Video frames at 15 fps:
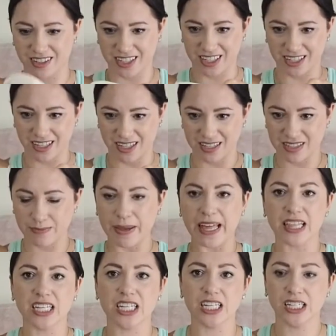of getting kind of smelly.
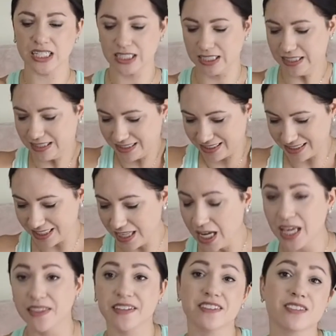
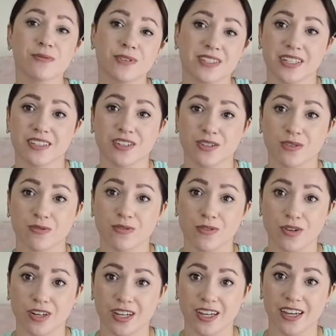These are the ones I took to
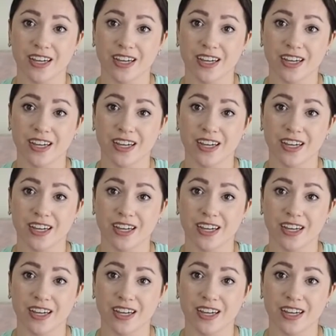Florida